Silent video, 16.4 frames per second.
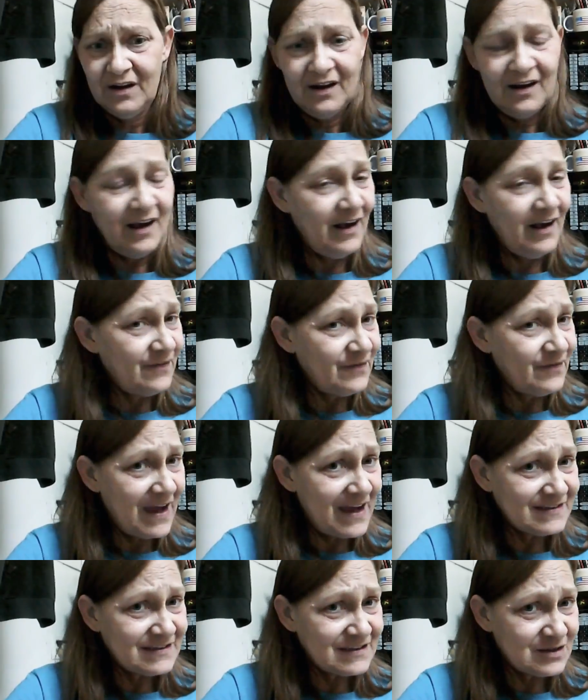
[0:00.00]
And
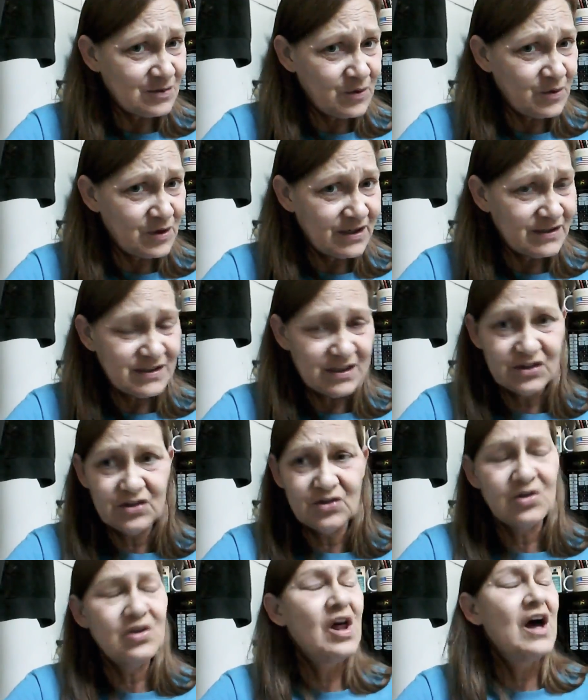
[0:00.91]
that's the ones, and
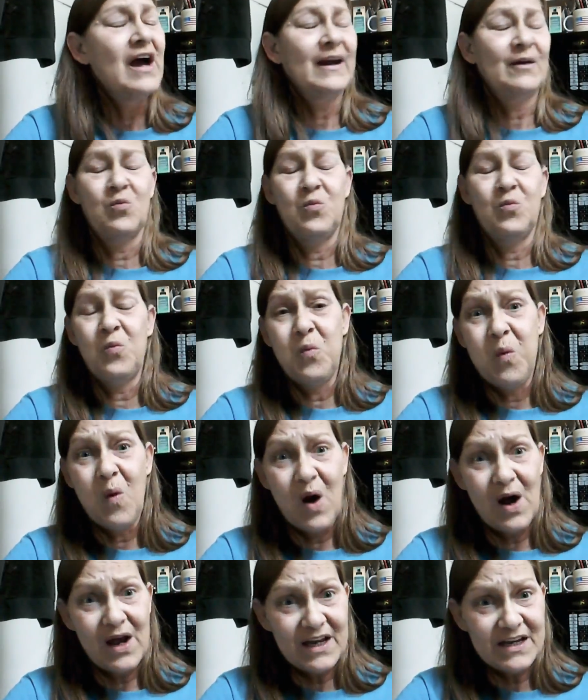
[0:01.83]
you're like,
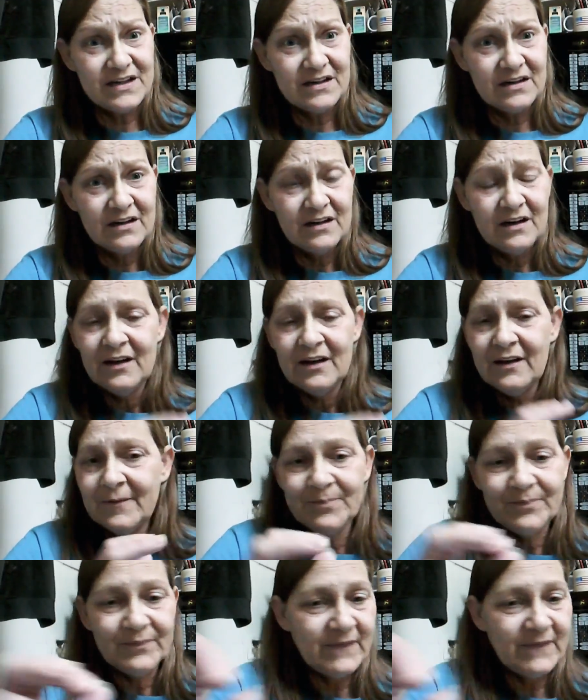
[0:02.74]
what?
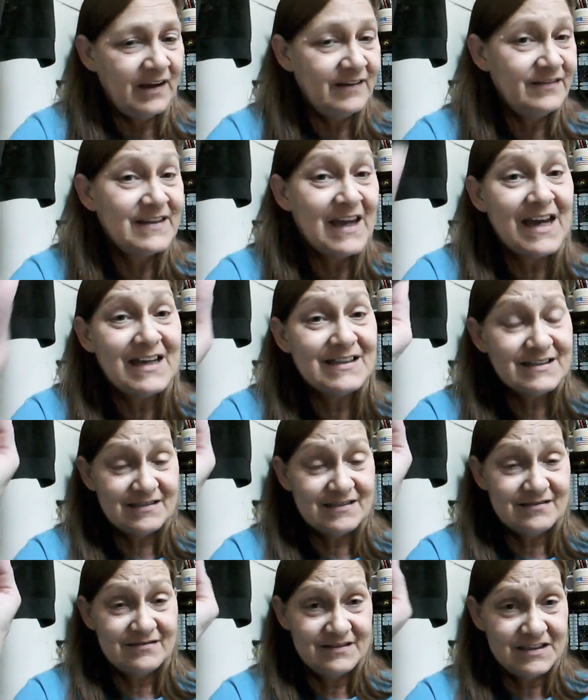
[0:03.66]

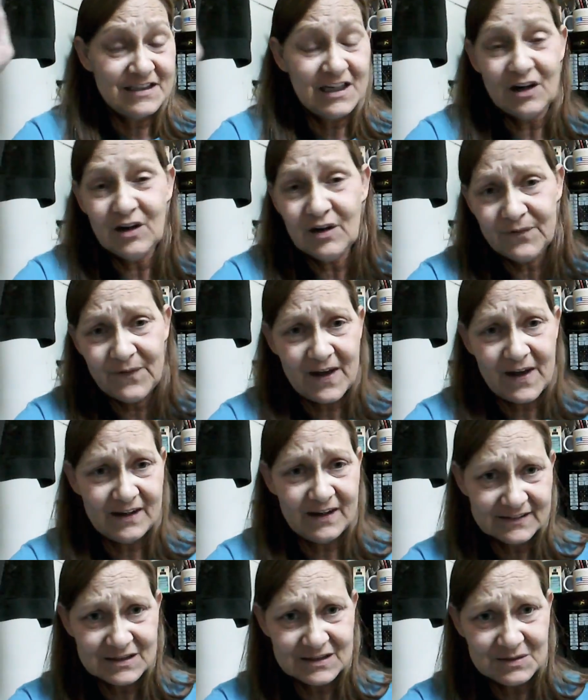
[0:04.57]
That's
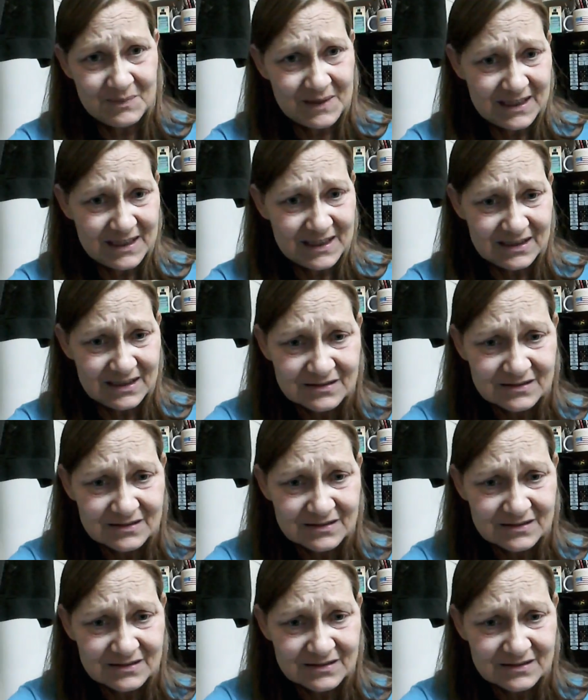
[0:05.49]
terrifying to me.